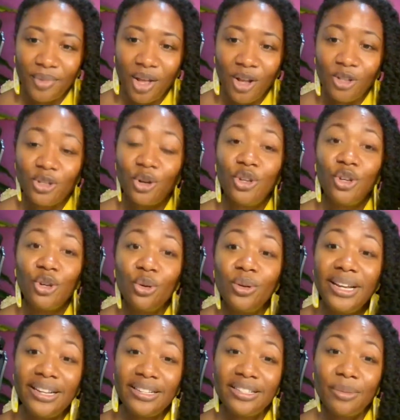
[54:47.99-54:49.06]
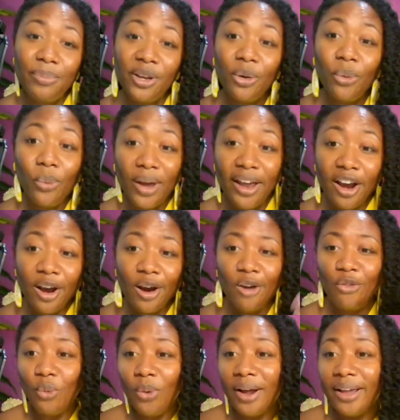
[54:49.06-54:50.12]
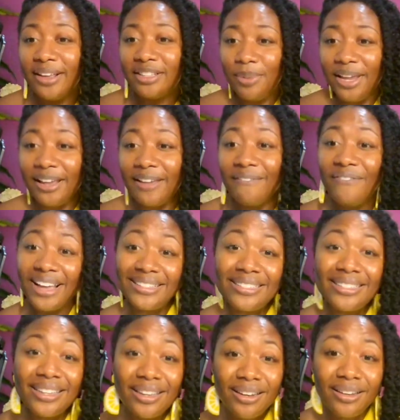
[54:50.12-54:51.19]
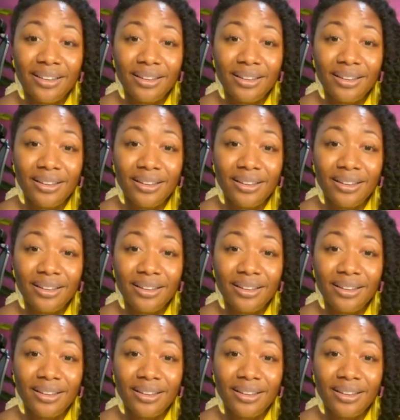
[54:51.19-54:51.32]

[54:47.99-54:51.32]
So you need to be aware of what is being invested